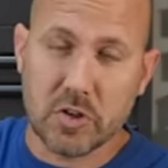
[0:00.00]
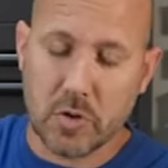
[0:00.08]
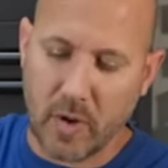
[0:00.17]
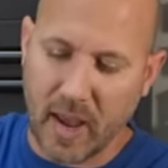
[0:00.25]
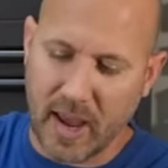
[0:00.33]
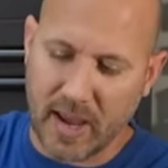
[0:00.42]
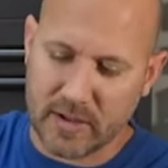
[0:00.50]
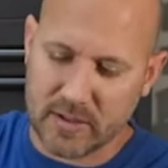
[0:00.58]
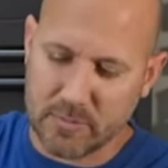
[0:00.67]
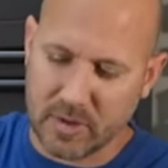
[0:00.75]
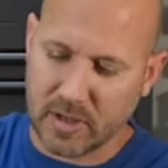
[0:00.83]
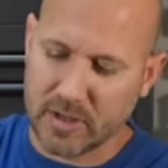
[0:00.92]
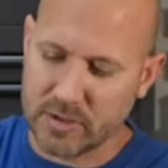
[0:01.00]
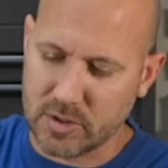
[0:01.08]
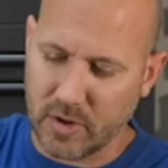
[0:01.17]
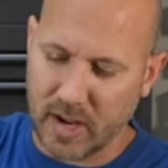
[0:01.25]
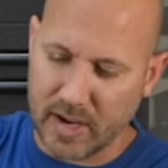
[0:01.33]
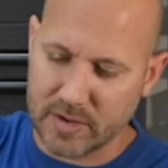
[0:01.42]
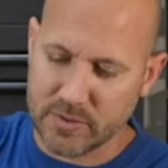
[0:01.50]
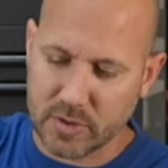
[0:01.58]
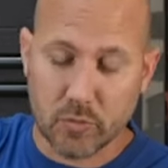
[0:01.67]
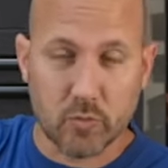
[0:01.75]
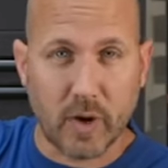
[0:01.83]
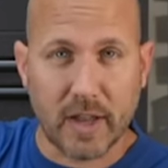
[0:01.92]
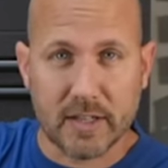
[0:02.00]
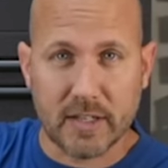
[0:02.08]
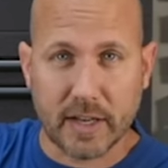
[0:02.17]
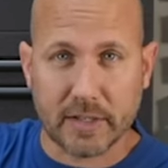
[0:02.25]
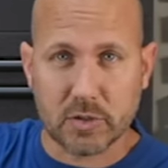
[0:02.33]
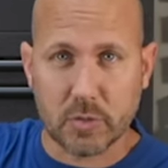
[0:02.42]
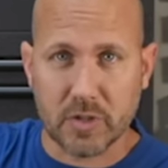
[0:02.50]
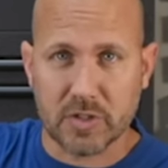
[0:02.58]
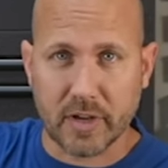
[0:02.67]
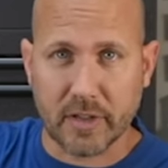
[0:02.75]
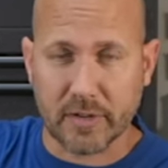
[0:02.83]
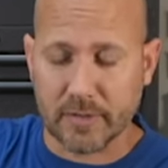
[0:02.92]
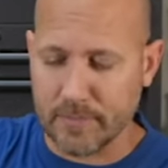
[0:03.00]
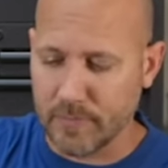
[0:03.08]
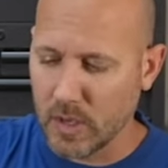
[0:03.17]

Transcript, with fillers: two-handed because your hands are right next to each other.